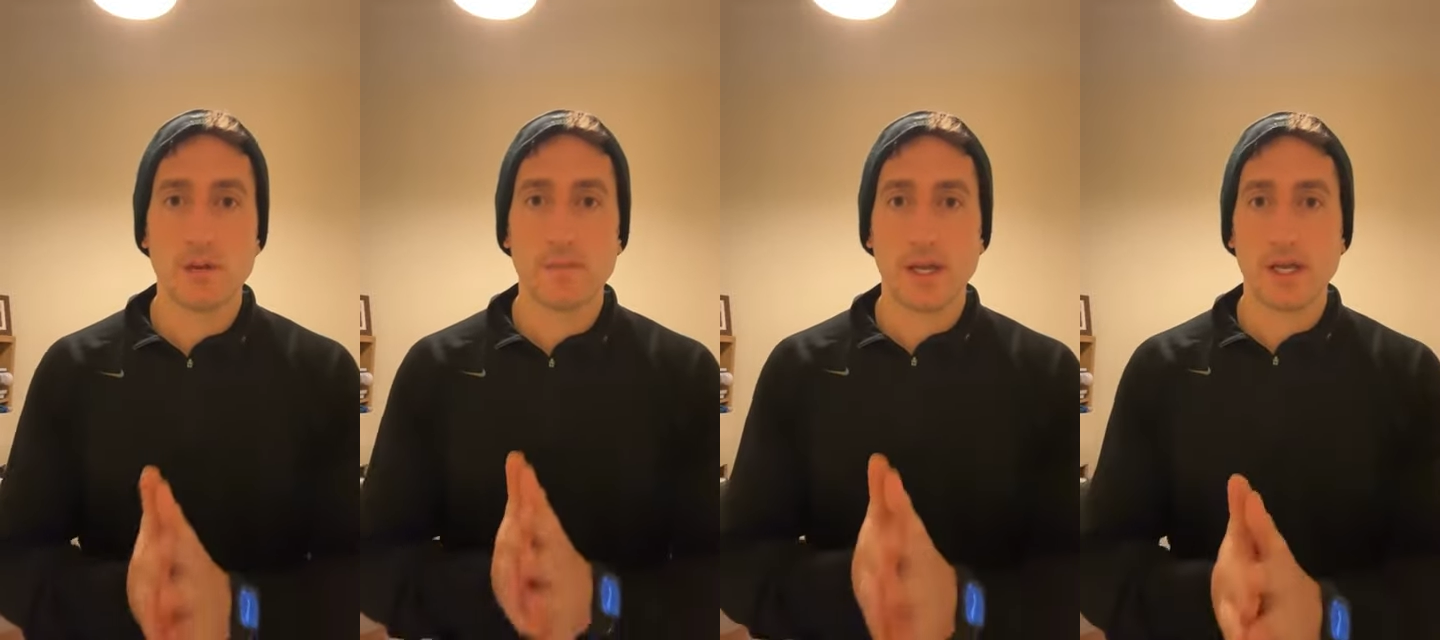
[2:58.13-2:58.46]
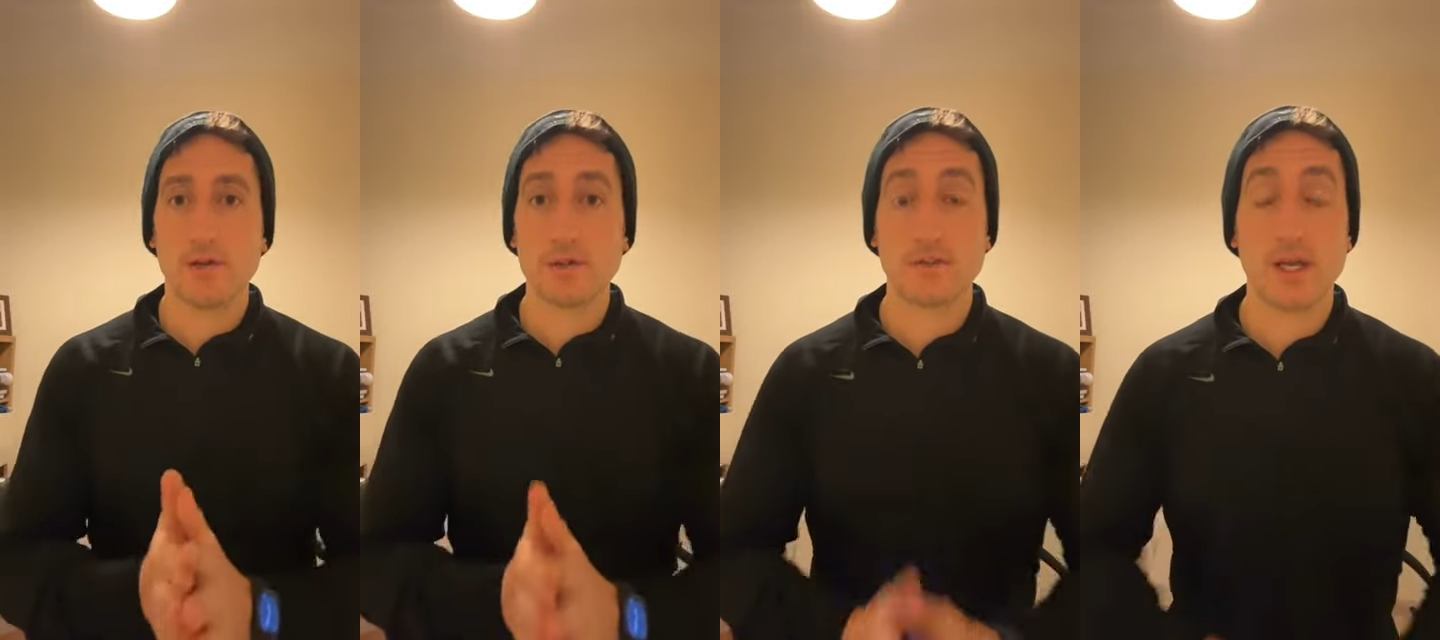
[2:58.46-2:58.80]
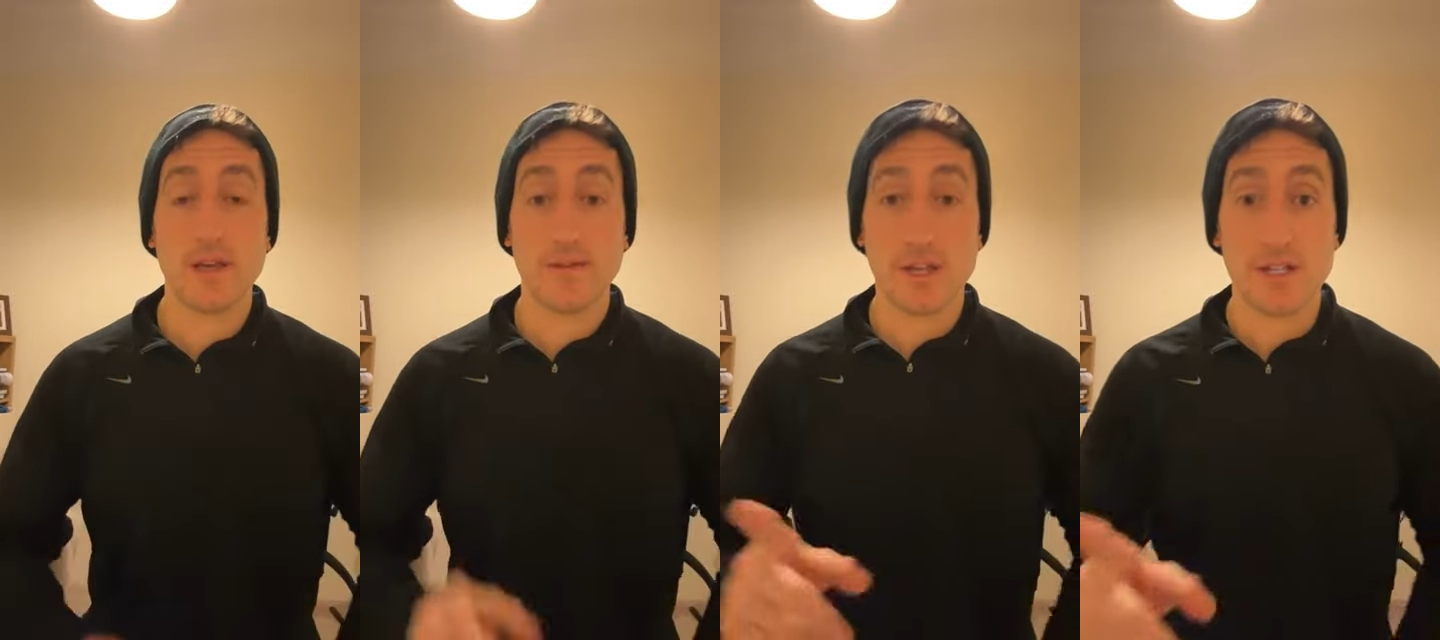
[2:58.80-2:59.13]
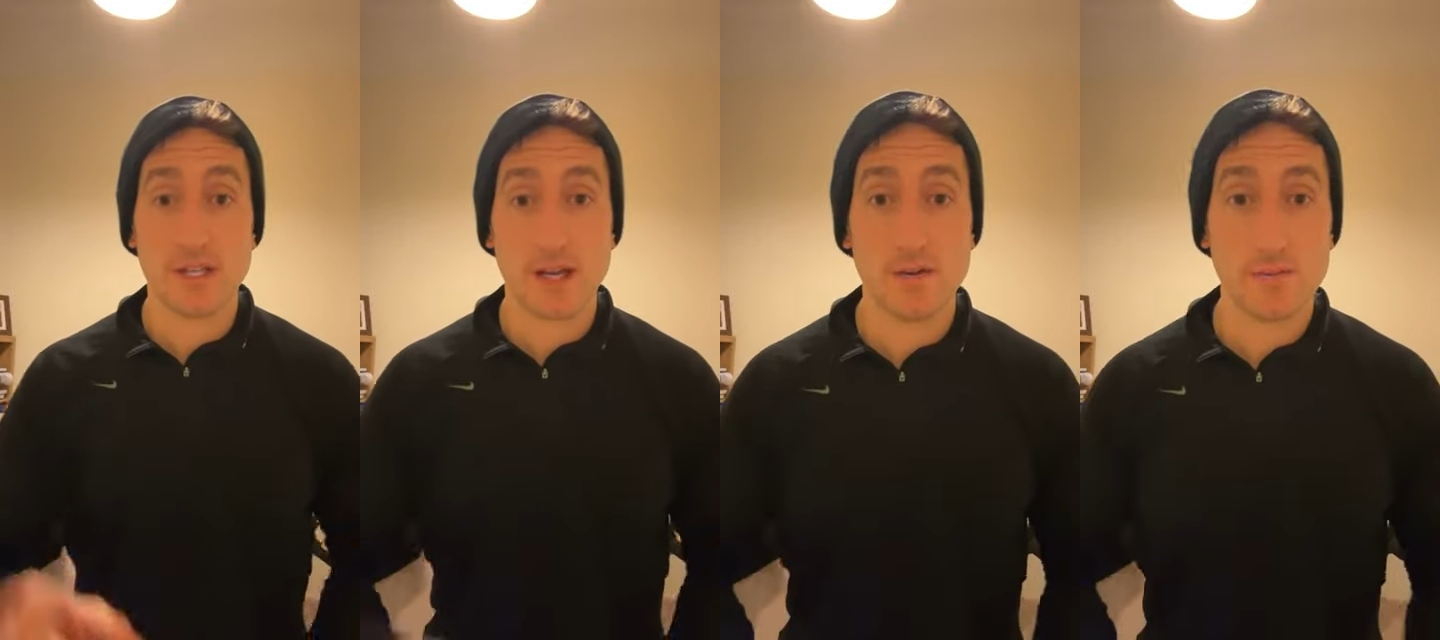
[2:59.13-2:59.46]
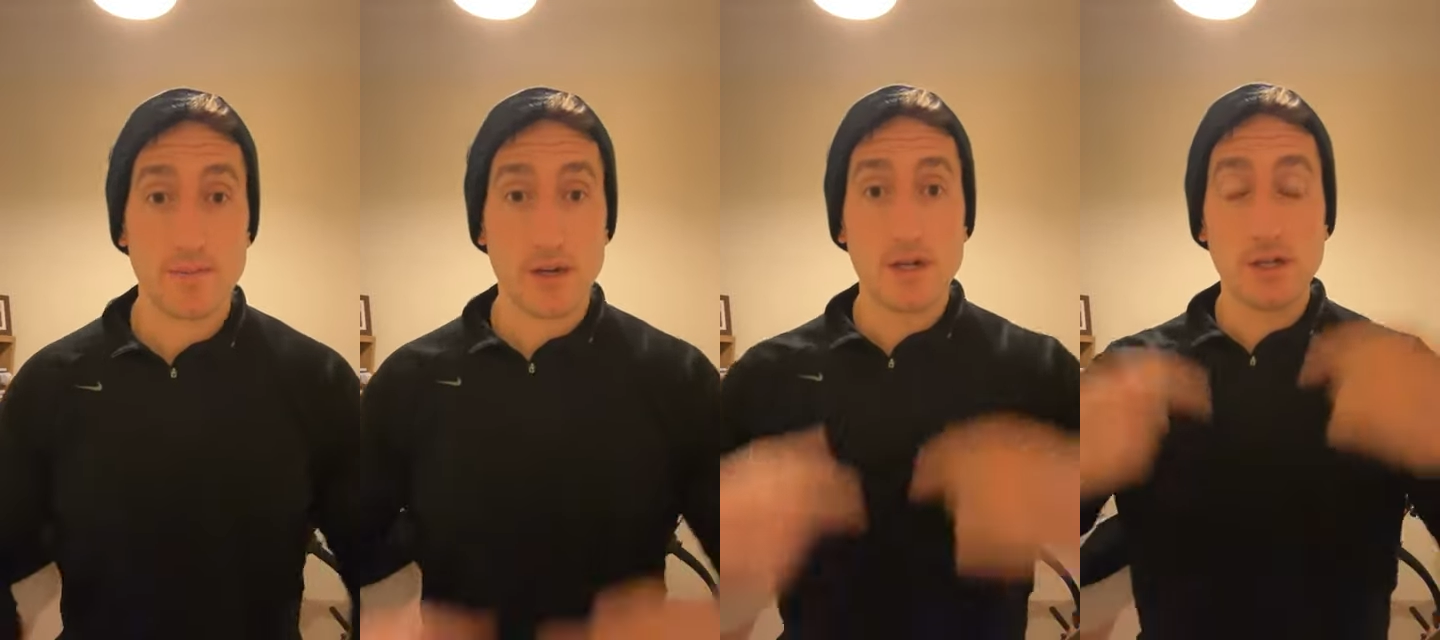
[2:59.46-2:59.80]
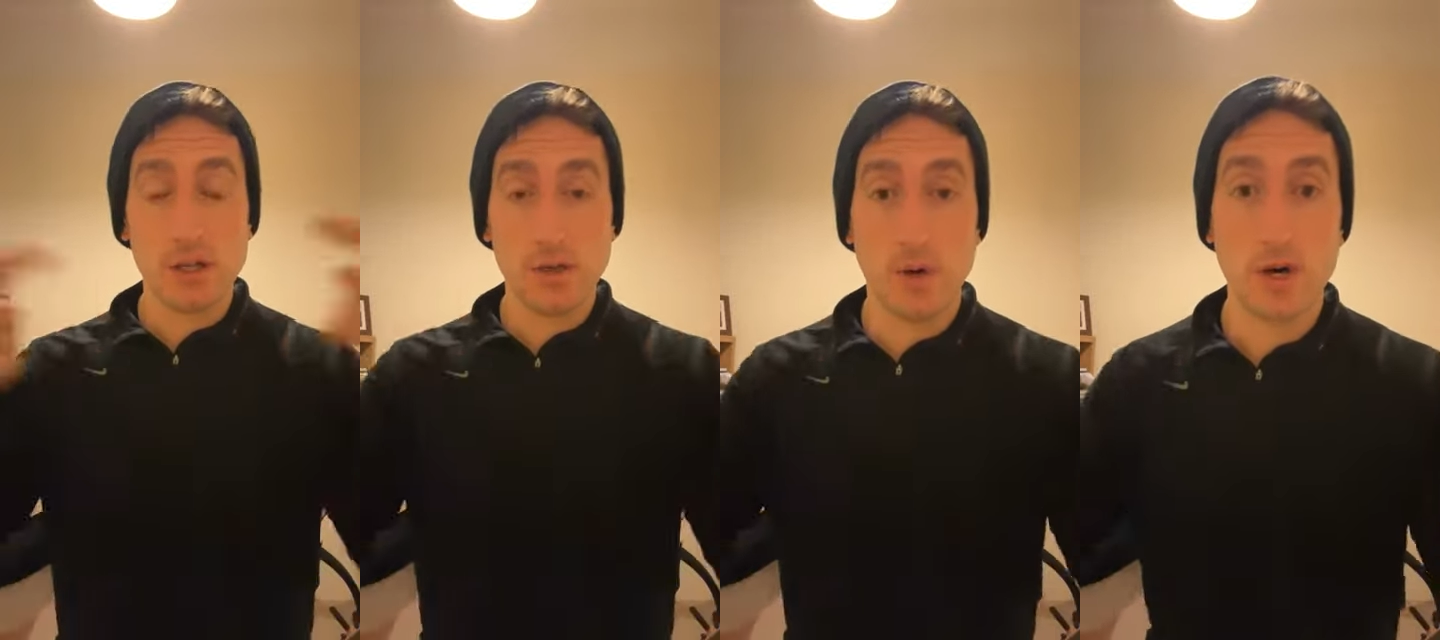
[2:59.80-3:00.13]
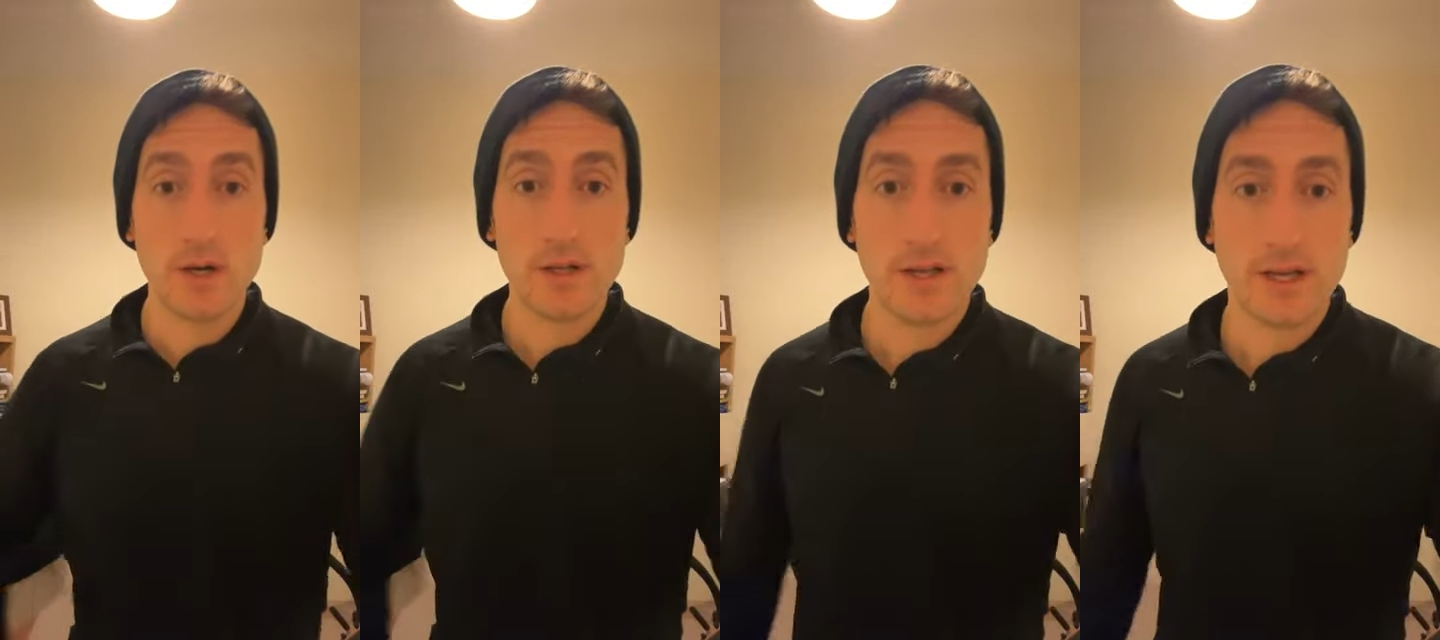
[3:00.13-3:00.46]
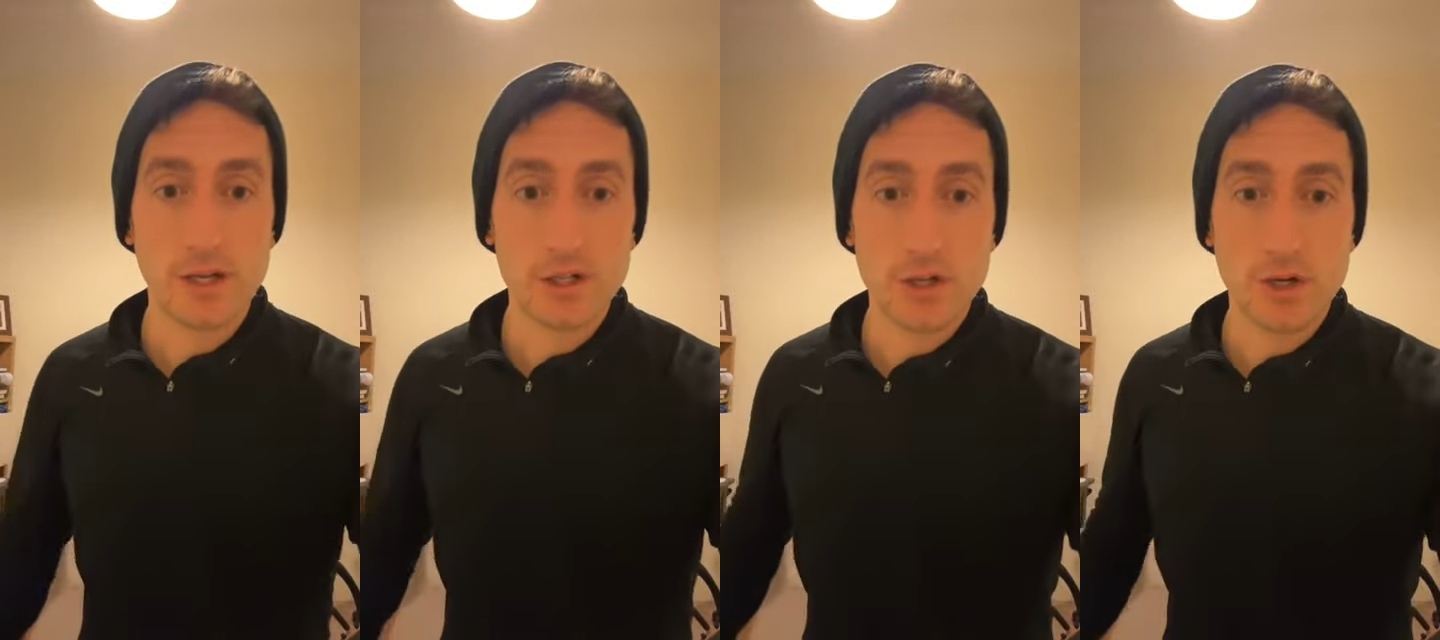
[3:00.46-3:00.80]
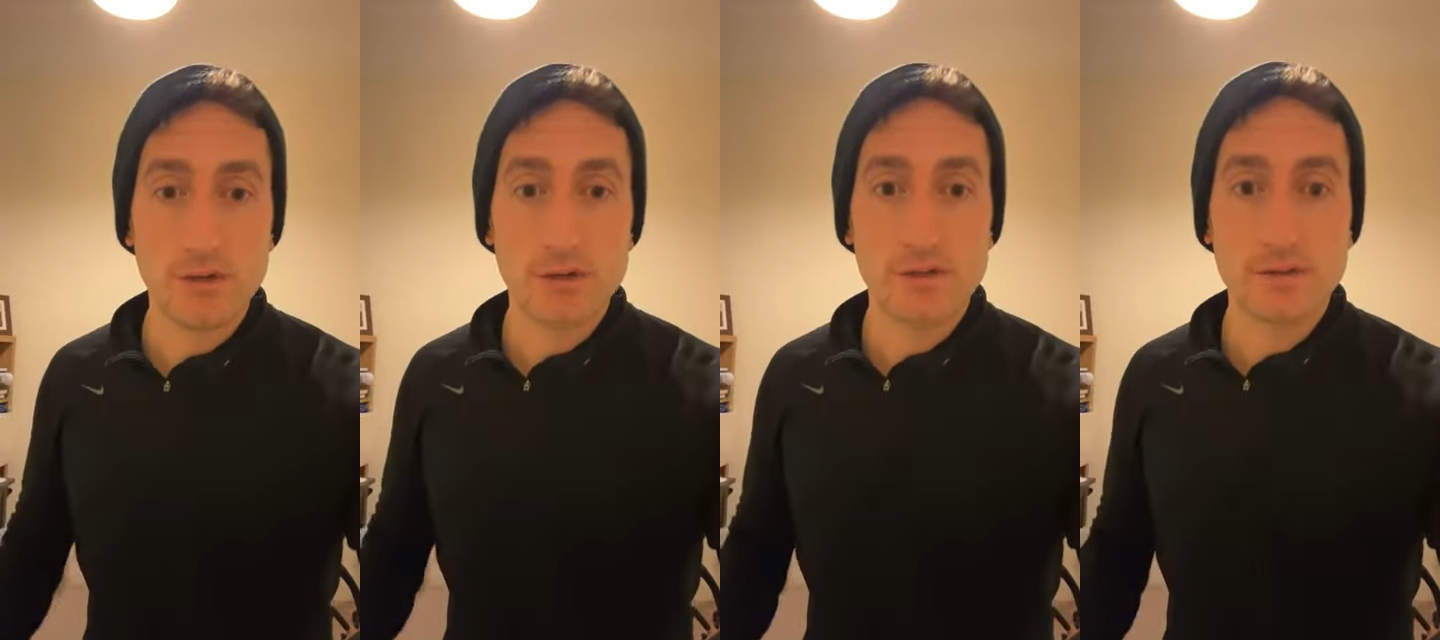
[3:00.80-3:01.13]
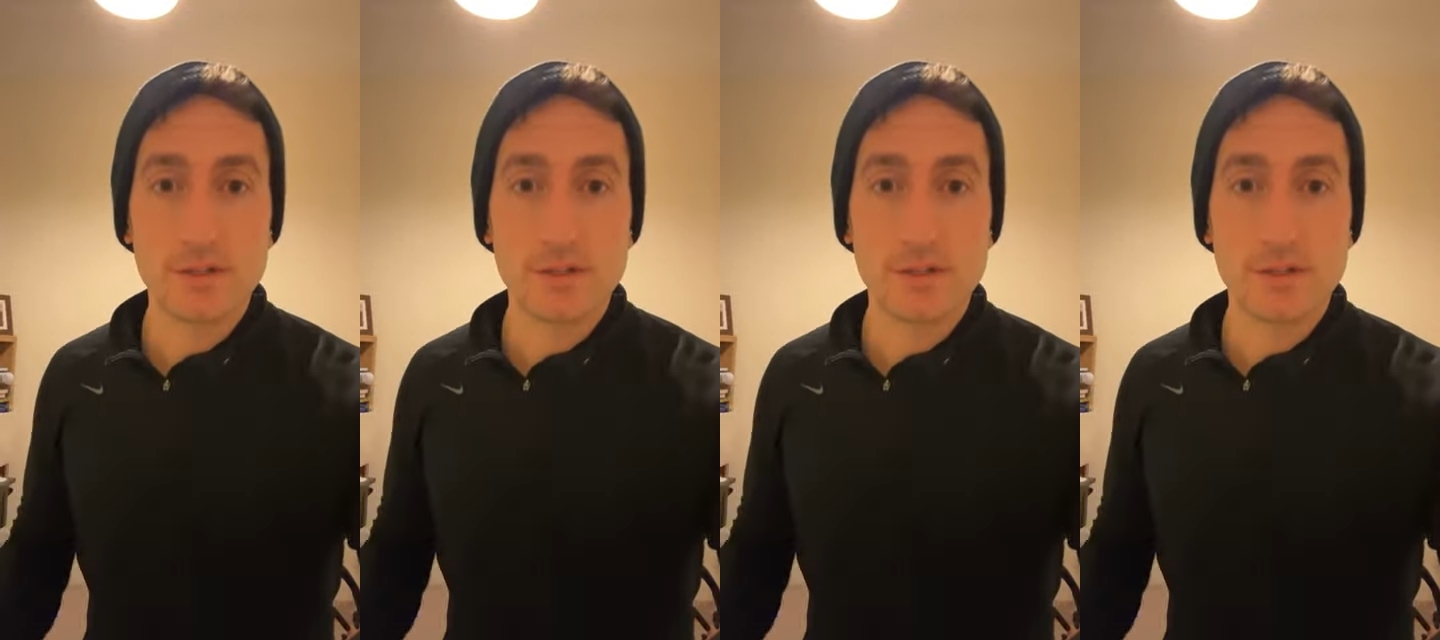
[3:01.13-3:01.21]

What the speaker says: Make it an awesome day. If you're eating out, remember, you are in control.